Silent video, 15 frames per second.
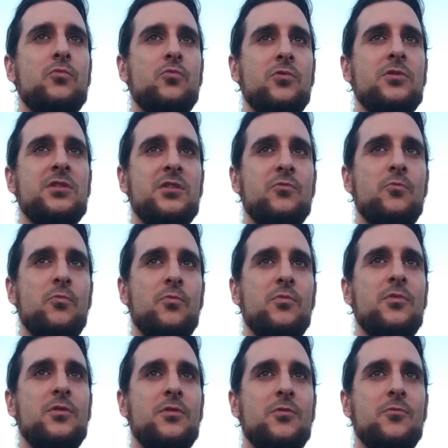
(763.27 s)
really
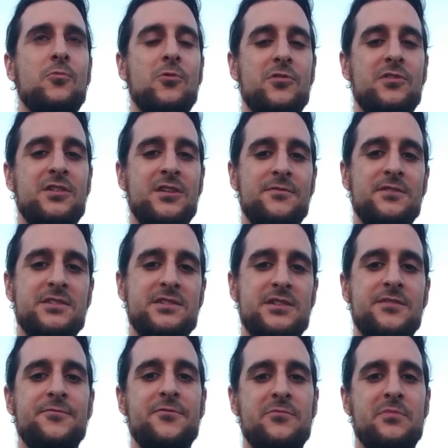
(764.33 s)
worthy of this
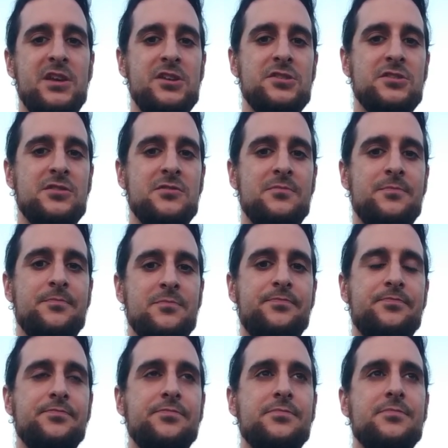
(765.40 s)
information
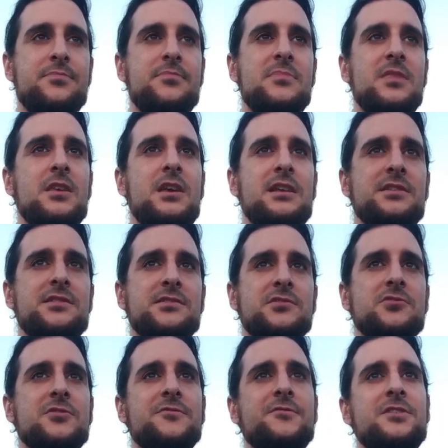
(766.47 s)
and
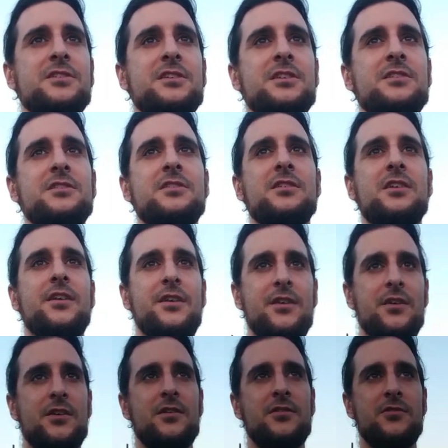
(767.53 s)
deserving, and
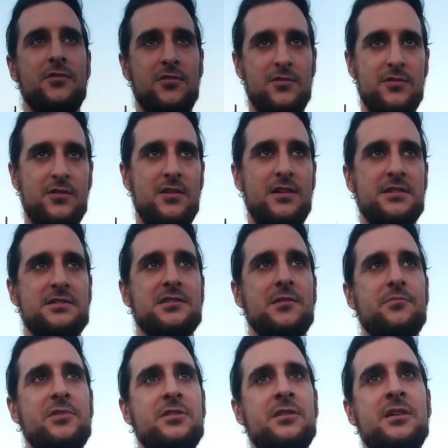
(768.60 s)
it's
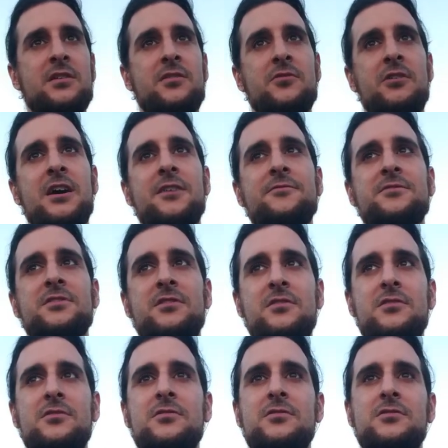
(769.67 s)
something that you have to
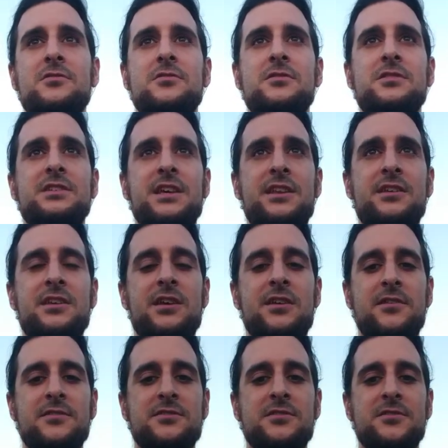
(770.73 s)
dedicate
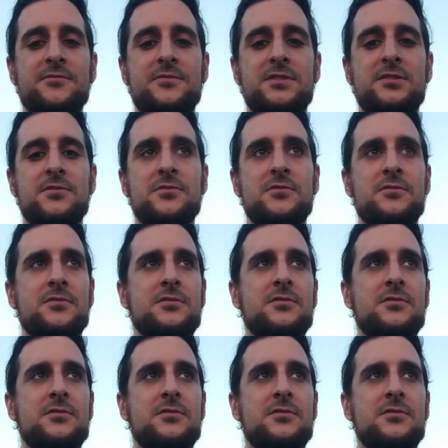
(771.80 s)
yourself to.